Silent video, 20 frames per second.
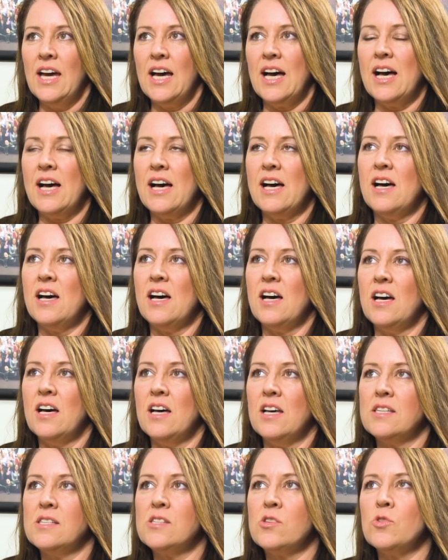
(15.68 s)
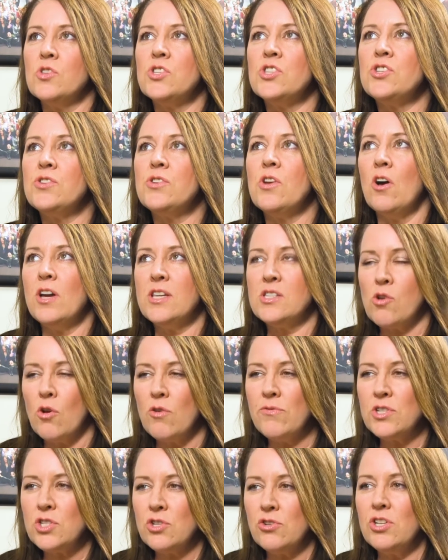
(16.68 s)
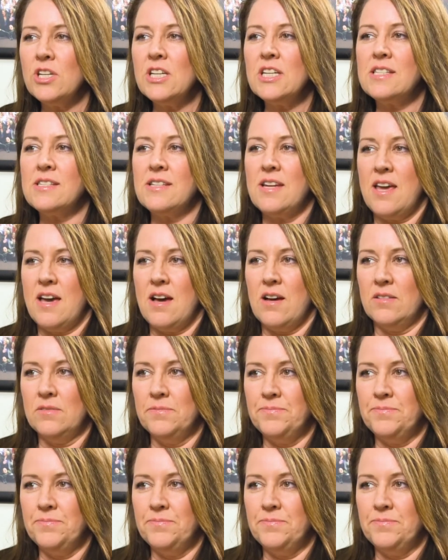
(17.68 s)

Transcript: So it's over 2 years now.